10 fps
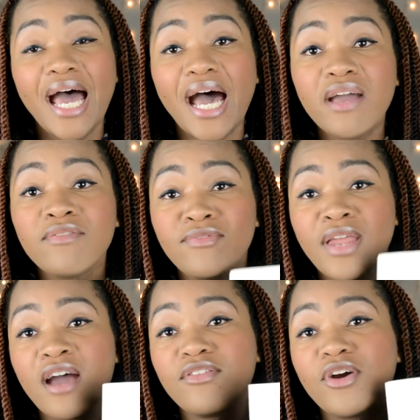I have
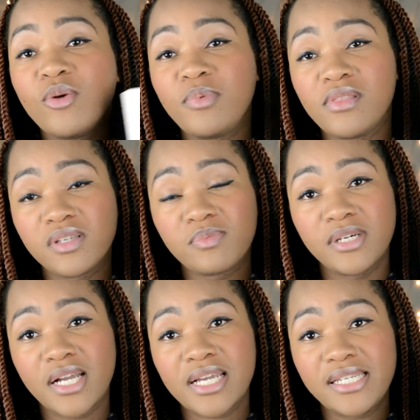never opened this
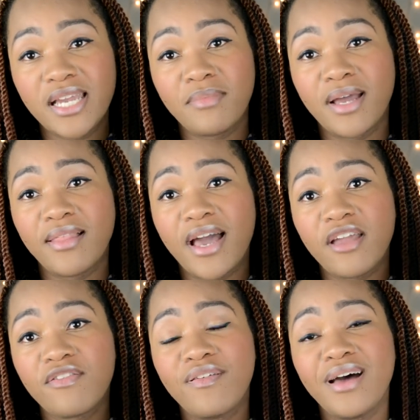book a day in my
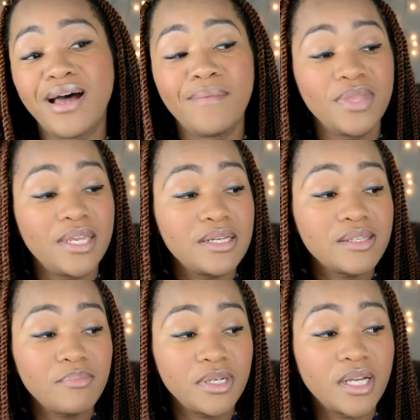life. Um, it is
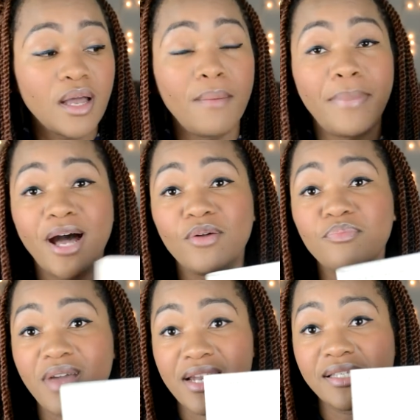a book about
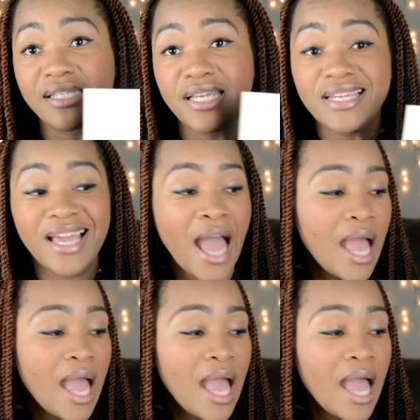medicine.